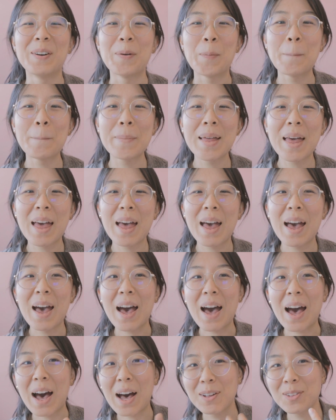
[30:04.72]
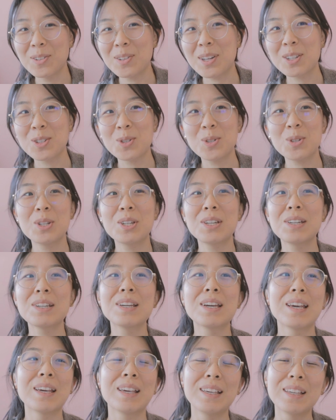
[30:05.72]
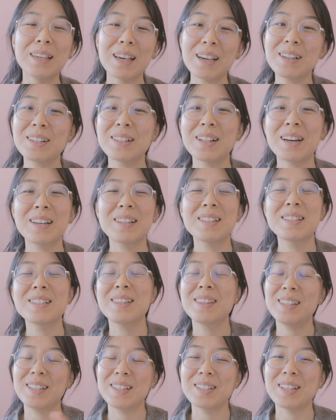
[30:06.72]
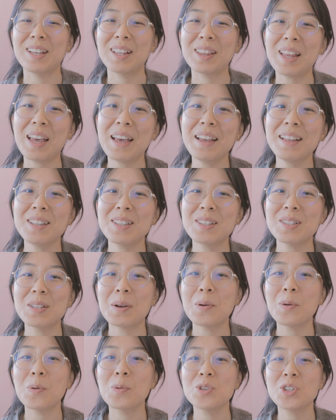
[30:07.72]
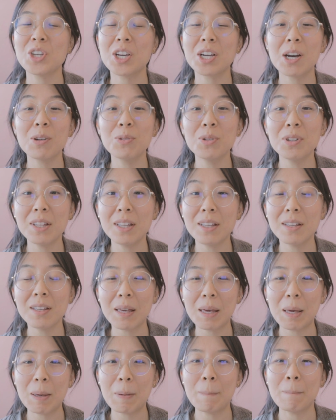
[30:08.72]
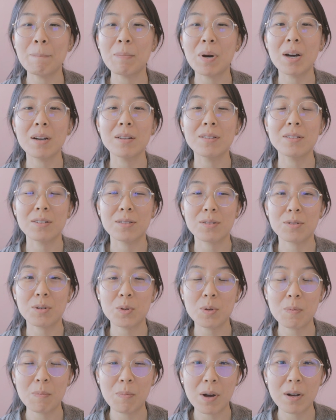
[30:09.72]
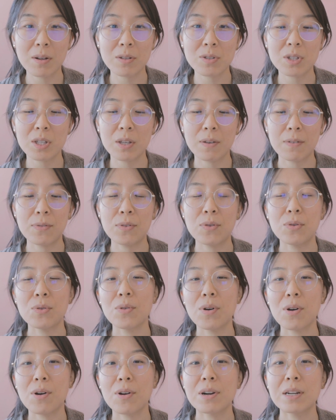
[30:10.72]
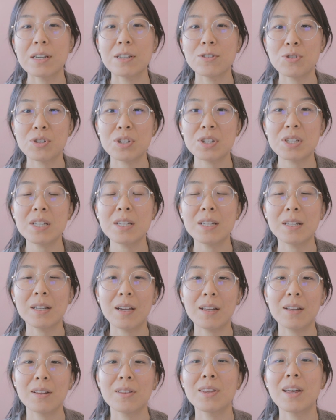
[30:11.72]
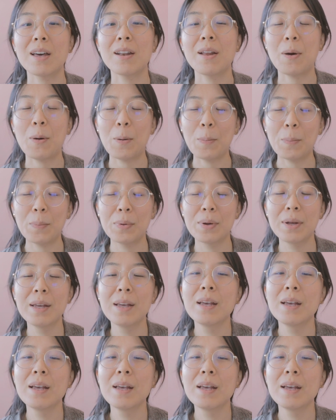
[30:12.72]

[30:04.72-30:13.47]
um, how to actually get clients, things like that. So check out the link in my description box if you are interested in getting that help.